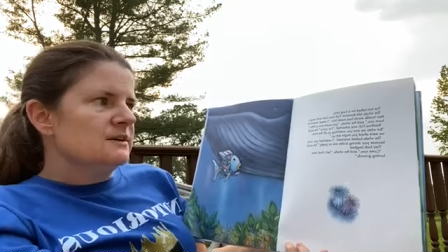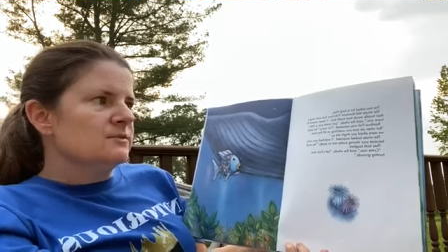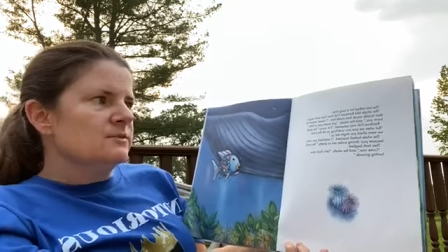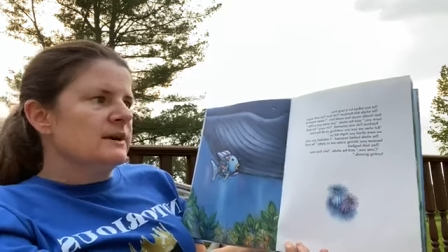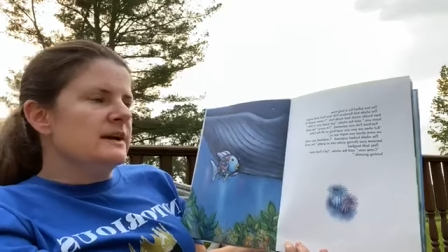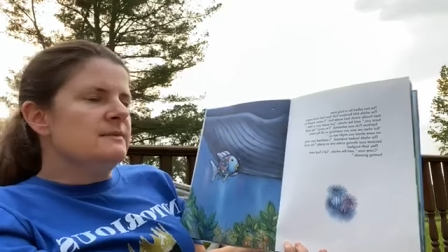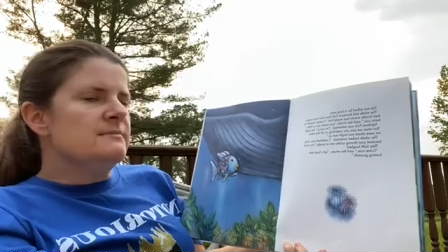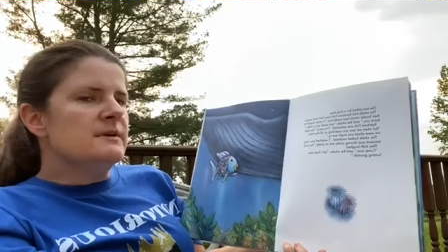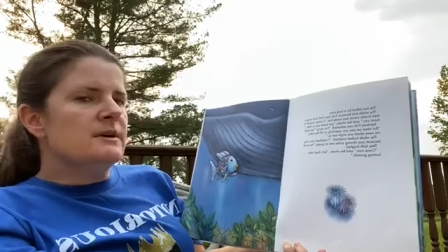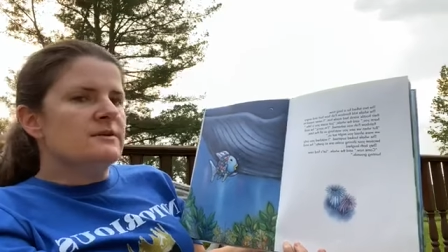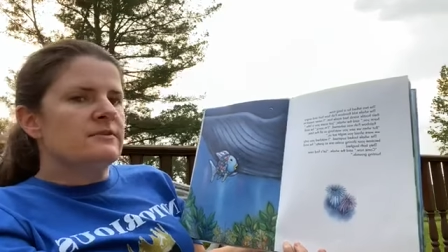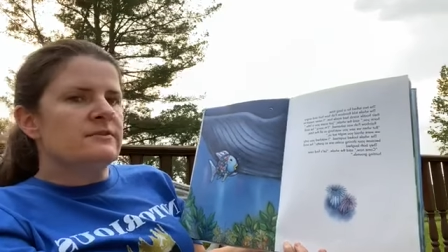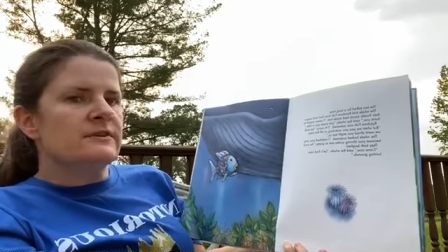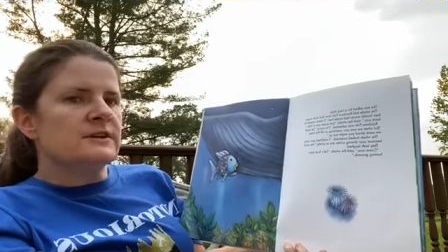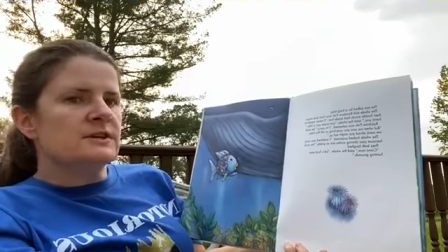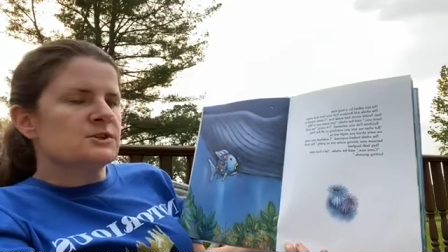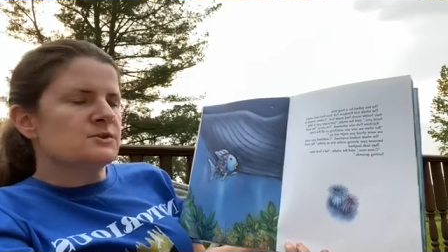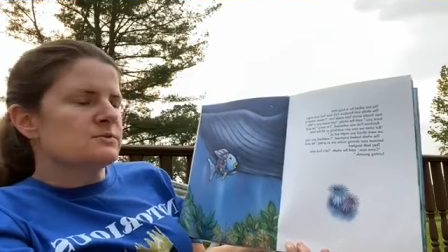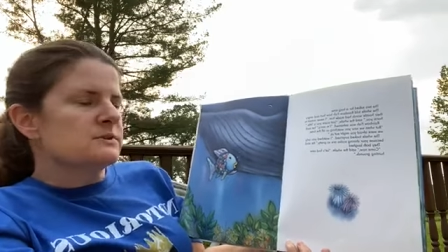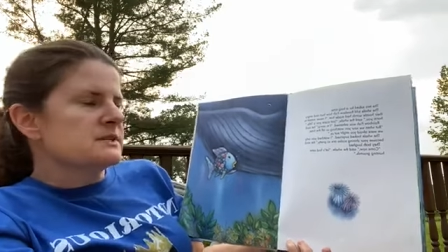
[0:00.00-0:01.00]
Rainbow
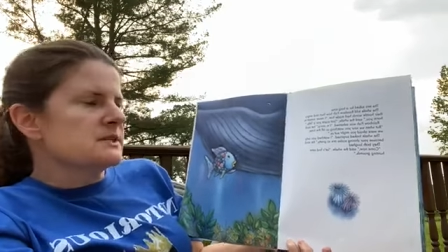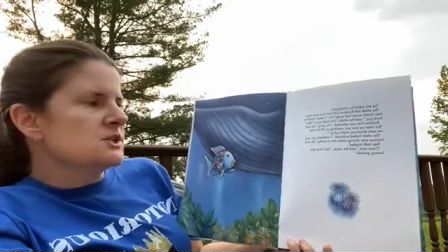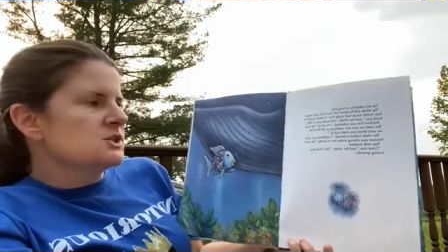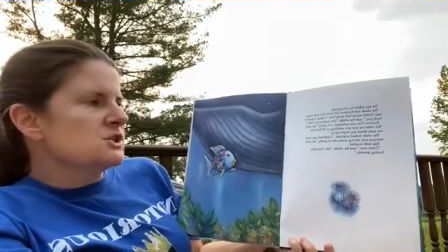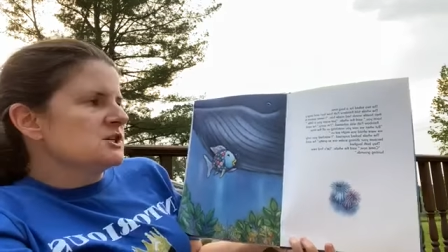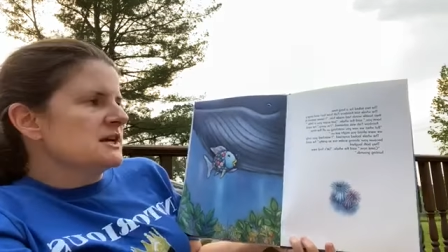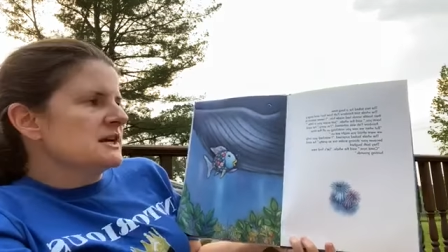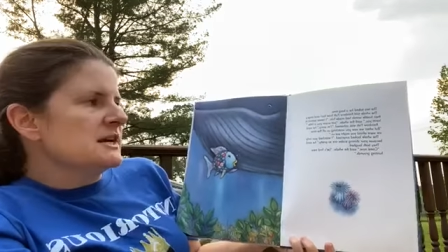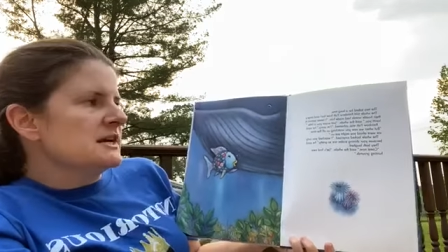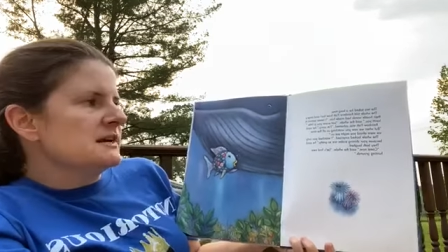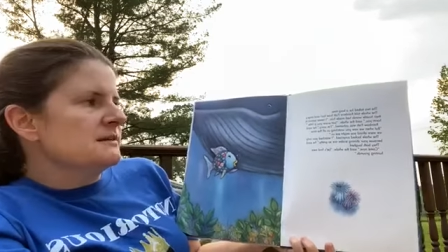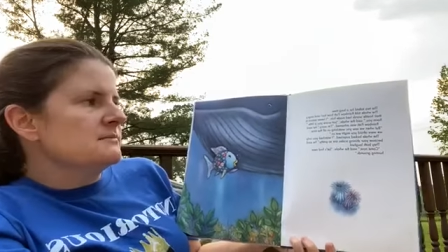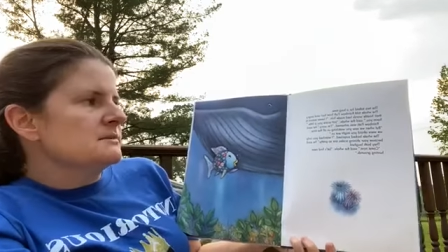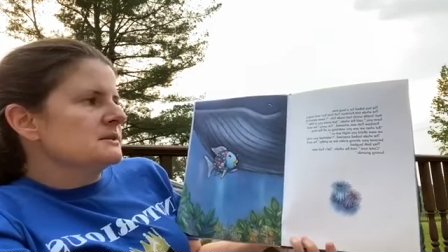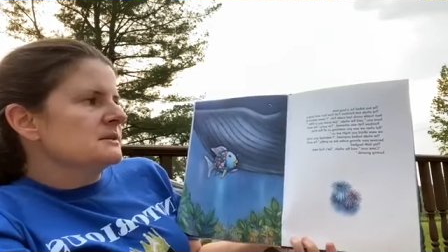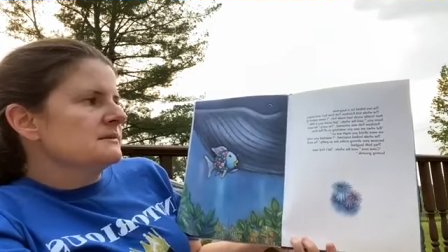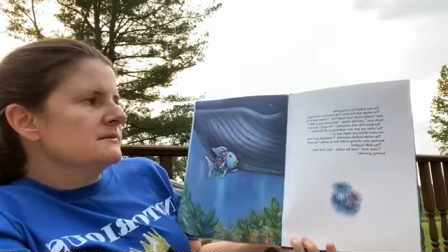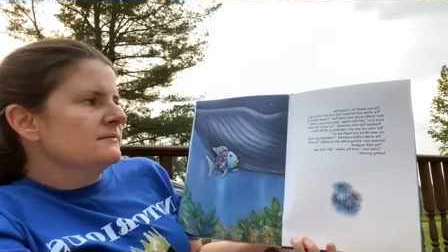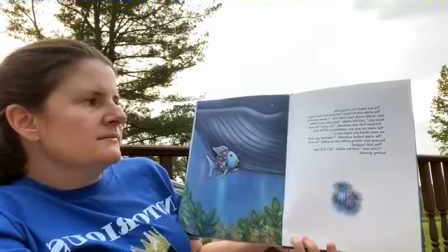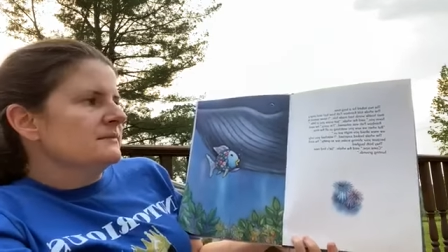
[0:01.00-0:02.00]
Fish was
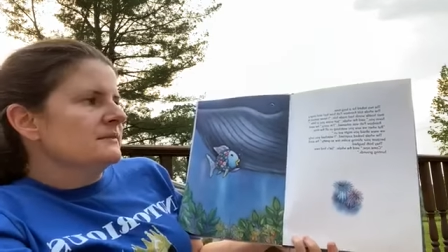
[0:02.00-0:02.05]
ashamed.